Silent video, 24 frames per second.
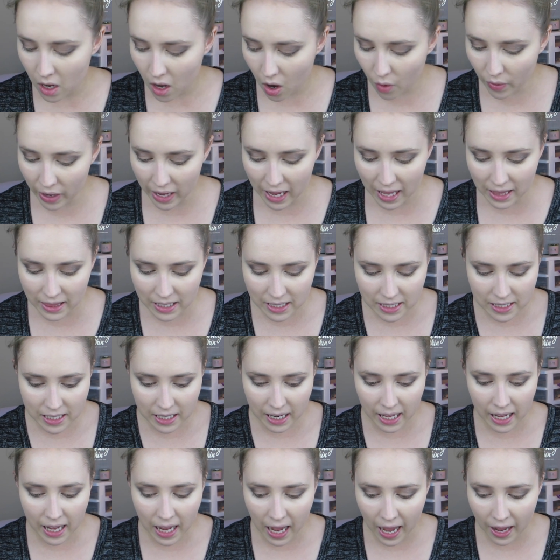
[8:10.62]
Okay, and then
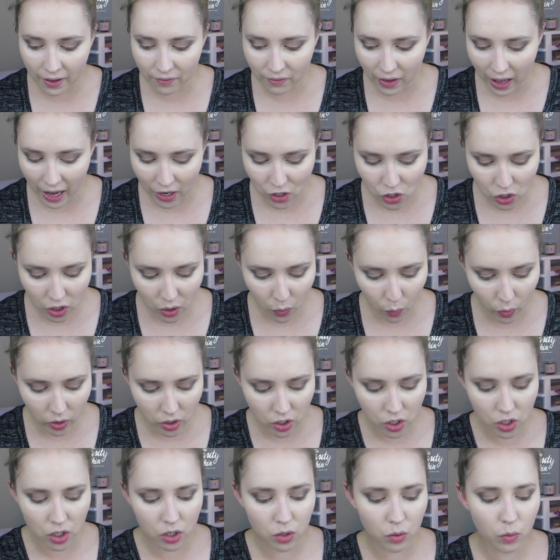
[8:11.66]
today I actually want
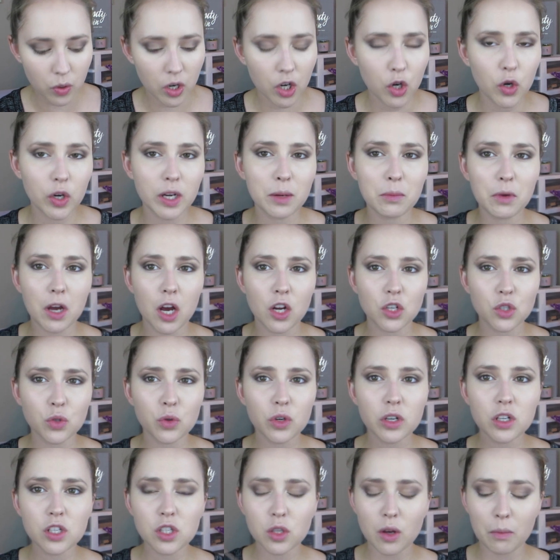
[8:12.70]
to do a cream
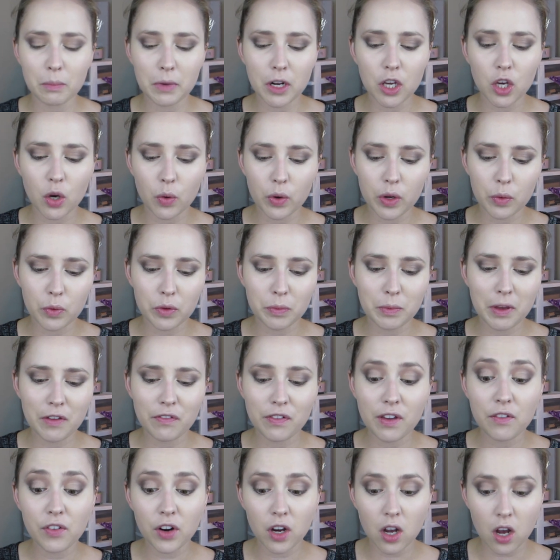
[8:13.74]
contour, so I'm going to go in with my
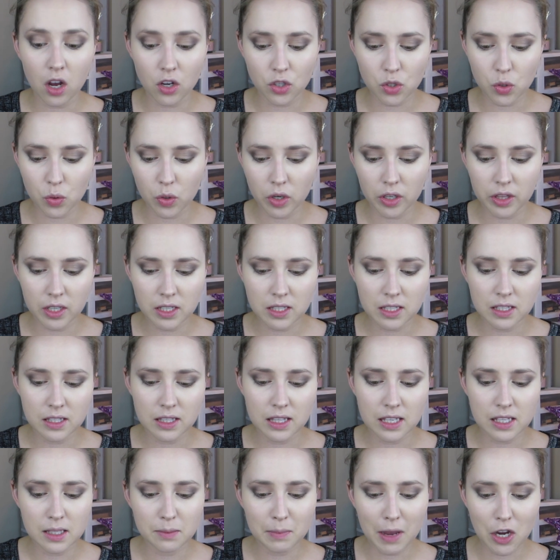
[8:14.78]
favorite contour. This is
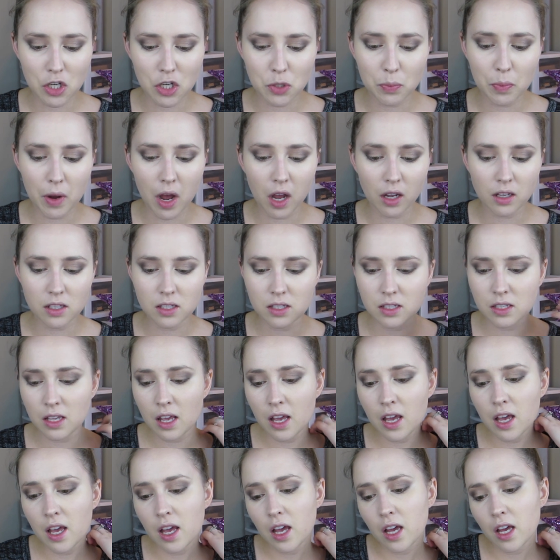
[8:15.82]
the Smashbox
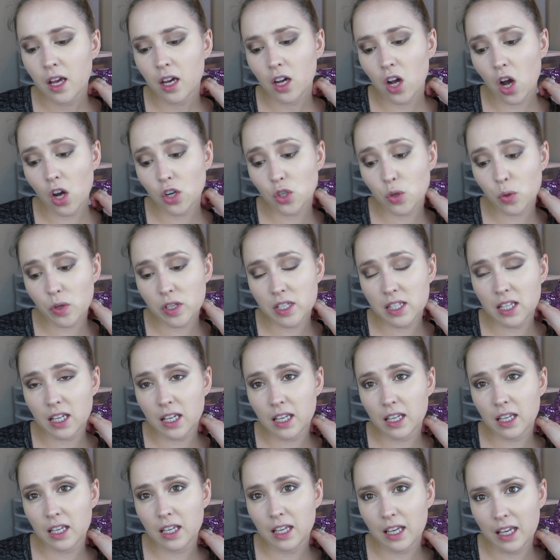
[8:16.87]
contour
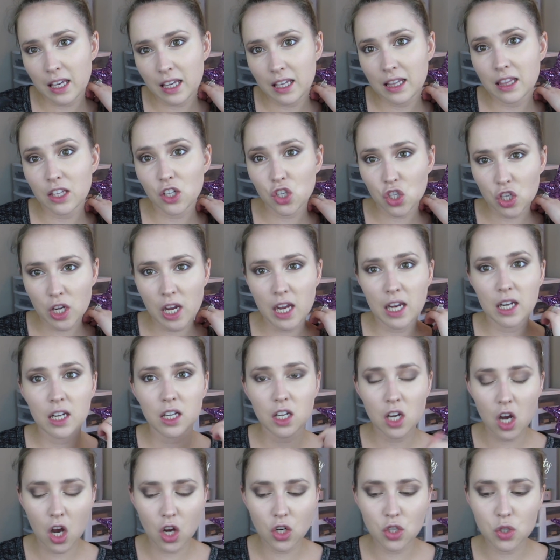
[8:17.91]
stick in the shade
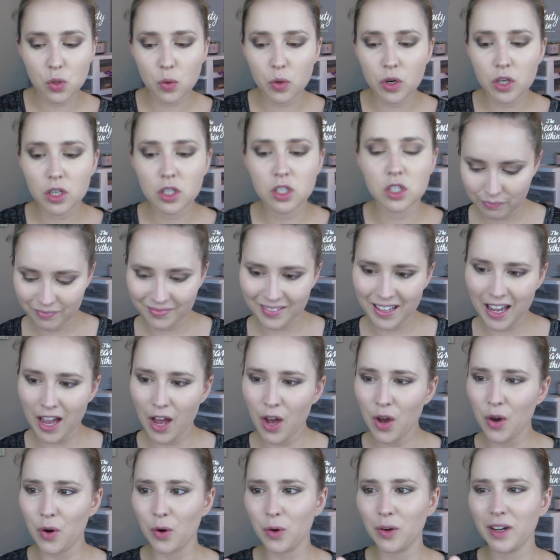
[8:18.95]
Contours.
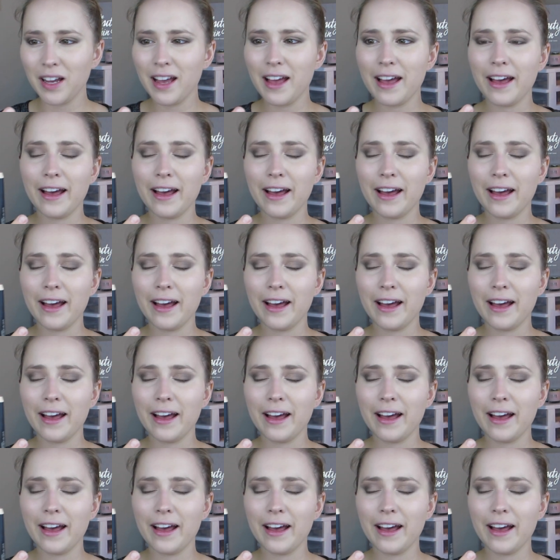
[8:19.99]
Oh,